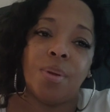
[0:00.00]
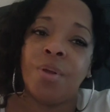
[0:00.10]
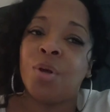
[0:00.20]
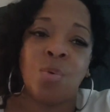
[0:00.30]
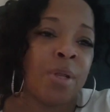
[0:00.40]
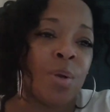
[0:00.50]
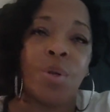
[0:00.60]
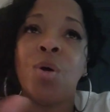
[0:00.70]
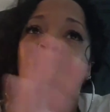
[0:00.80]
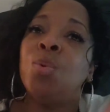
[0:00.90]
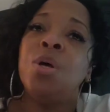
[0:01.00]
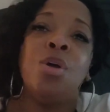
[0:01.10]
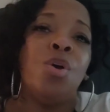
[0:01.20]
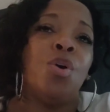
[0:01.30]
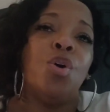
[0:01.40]
We don't know
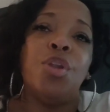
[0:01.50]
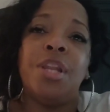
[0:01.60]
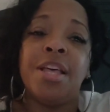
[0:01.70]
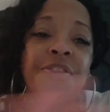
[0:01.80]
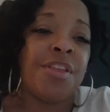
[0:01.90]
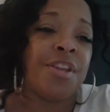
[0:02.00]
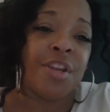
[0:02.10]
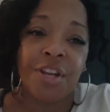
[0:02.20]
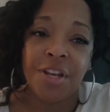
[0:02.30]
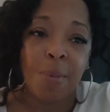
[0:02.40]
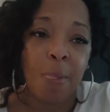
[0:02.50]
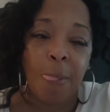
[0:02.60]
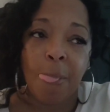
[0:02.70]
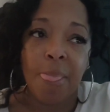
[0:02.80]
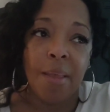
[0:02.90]
nothing
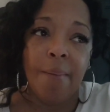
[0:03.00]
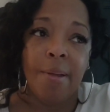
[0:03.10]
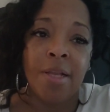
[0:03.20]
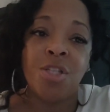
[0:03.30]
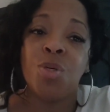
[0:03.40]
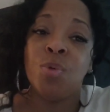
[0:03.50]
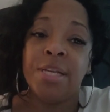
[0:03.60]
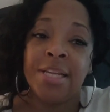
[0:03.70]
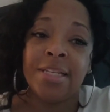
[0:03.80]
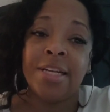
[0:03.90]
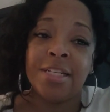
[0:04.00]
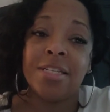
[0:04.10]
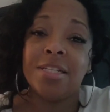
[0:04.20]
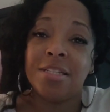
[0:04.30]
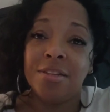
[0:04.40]
until we get there
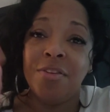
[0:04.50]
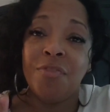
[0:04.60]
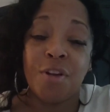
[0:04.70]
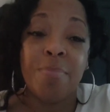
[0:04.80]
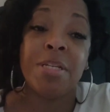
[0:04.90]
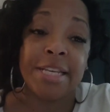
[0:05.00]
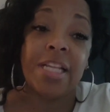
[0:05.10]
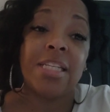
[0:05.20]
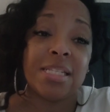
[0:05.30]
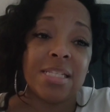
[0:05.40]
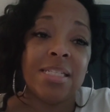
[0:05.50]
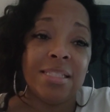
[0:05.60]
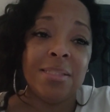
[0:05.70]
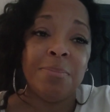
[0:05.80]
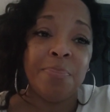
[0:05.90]
for him to tell us.
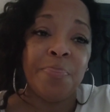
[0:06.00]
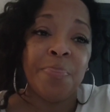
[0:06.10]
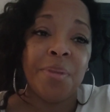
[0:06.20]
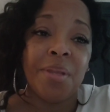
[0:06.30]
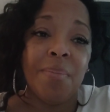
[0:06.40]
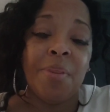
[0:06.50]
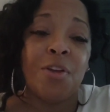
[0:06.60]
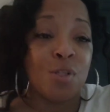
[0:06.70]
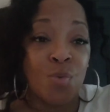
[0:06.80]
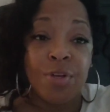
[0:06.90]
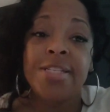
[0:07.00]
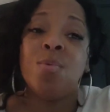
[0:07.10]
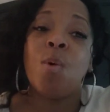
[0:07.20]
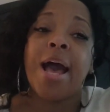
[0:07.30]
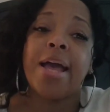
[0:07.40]
But there's a
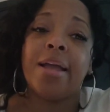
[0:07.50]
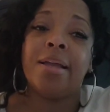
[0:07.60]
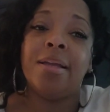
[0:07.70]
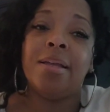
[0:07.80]
reason why.